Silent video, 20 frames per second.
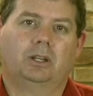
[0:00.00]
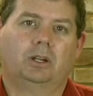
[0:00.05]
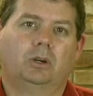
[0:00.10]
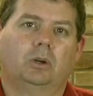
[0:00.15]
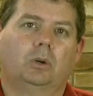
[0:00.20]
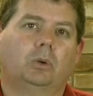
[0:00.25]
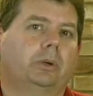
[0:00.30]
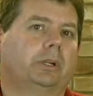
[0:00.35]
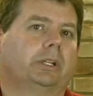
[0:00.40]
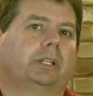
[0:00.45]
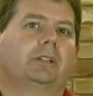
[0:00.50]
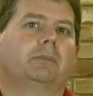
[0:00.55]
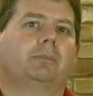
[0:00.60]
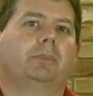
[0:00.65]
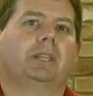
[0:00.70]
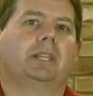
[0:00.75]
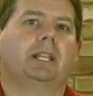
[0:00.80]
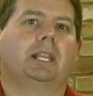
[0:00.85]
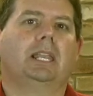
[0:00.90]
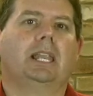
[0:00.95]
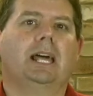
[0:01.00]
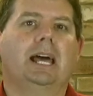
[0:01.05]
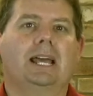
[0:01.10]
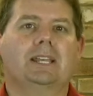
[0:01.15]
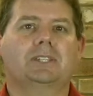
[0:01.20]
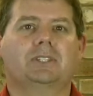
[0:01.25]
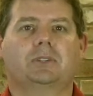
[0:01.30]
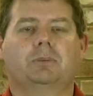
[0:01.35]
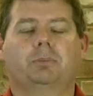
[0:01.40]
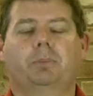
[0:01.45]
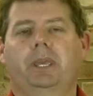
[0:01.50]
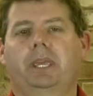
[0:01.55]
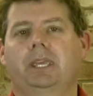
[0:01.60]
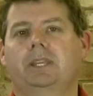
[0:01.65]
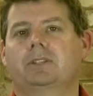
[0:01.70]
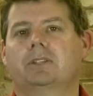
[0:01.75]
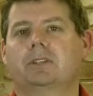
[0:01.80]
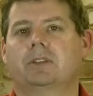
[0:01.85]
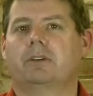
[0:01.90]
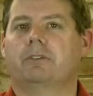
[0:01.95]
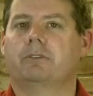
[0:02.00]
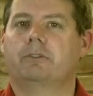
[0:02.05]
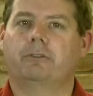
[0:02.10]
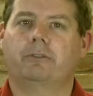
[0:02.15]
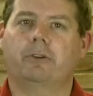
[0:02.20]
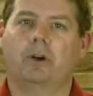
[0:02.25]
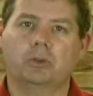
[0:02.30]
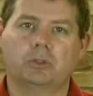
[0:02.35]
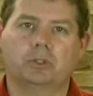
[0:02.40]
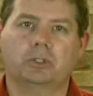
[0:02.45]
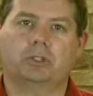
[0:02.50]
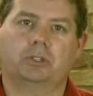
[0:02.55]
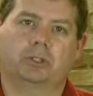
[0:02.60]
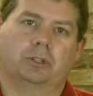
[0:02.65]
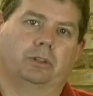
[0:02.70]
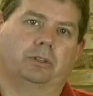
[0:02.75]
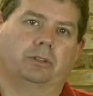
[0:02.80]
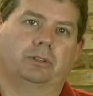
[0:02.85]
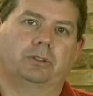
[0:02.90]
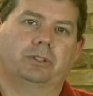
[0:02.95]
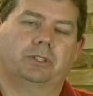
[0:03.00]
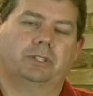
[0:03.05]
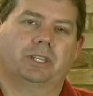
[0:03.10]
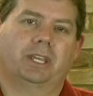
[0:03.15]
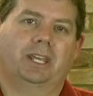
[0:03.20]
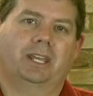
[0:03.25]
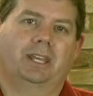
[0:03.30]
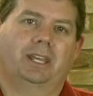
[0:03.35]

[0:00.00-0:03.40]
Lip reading: or it can be the last piece of false news